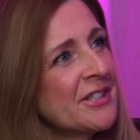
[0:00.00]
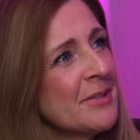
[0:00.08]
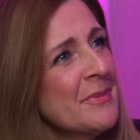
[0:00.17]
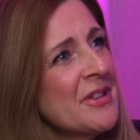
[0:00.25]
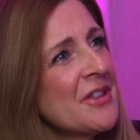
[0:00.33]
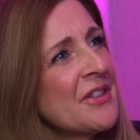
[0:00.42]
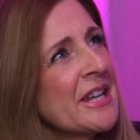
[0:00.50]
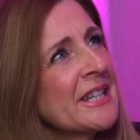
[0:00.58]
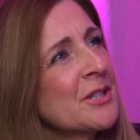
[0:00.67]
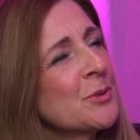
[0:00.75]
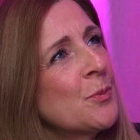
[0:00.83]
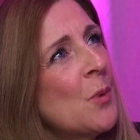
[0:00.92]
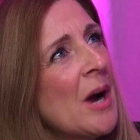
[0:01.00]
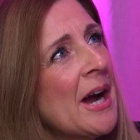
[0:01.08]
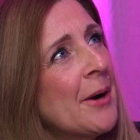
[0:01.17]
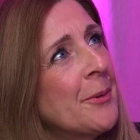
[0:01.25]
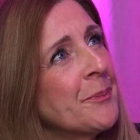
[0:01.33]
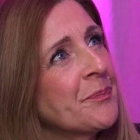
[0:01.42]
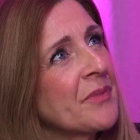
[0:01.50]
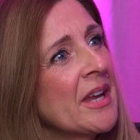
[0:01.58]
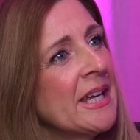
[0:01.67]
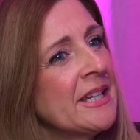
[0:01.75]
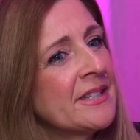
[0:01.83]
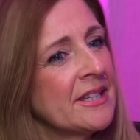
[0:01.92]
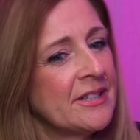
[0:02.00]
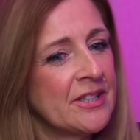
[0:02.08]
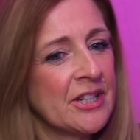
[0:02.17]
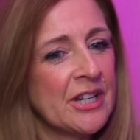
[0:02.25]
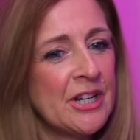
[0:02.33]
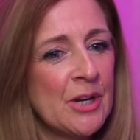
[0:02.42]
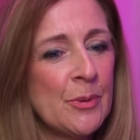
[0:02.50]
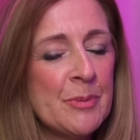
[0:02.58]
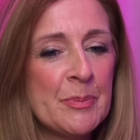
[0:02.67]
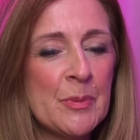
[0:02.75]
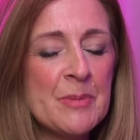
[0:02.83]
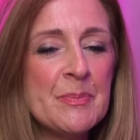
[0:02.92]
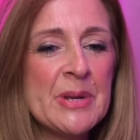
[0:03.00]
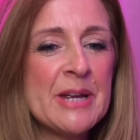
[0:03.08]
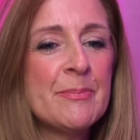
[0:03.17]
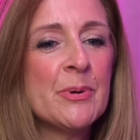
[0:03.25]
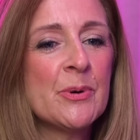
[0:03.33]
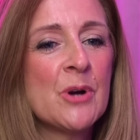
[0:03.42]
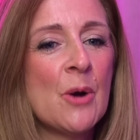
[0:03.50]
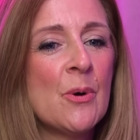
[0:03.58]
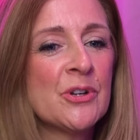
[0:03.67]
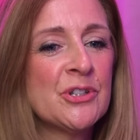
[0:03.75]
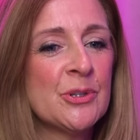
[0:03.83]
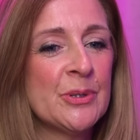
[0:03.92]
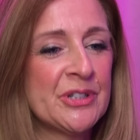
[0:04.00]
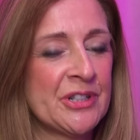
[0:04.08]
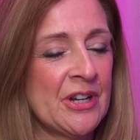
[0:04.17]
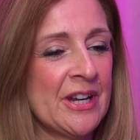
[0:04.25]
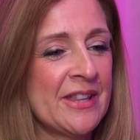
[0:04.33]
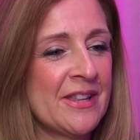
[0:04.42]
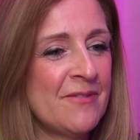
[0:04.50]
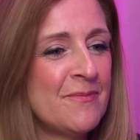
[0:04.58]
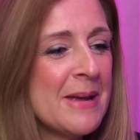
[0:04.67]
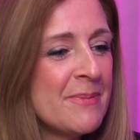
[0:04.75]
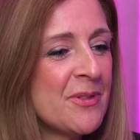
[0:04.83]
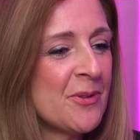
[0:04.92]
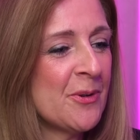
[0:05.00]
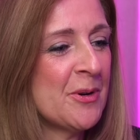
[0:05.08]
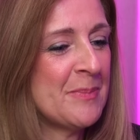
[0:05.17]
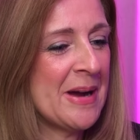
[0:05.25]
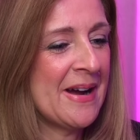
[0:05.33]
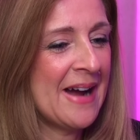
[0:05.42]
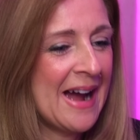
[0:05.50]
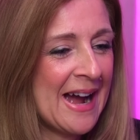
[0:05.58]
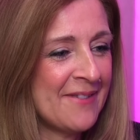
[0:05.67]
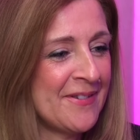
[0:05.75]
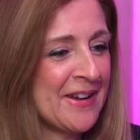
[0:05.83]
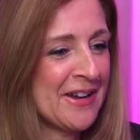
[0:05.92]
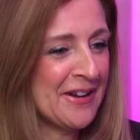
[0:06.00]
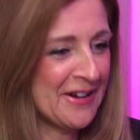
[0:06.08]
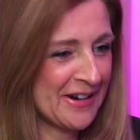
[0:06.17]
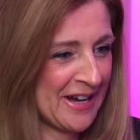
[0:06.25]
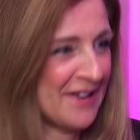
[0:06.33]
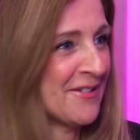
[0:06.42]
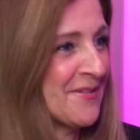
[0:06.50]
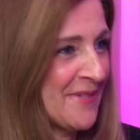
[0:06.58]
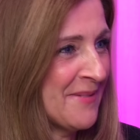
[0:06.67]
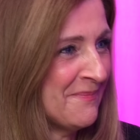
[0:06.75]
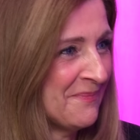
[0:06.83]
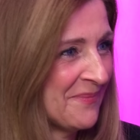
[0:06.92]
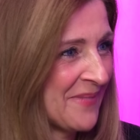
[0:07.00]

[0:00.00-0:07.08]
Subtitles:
some of the things as well is that, when people go onto a site, they've maybe thought about having a caravan,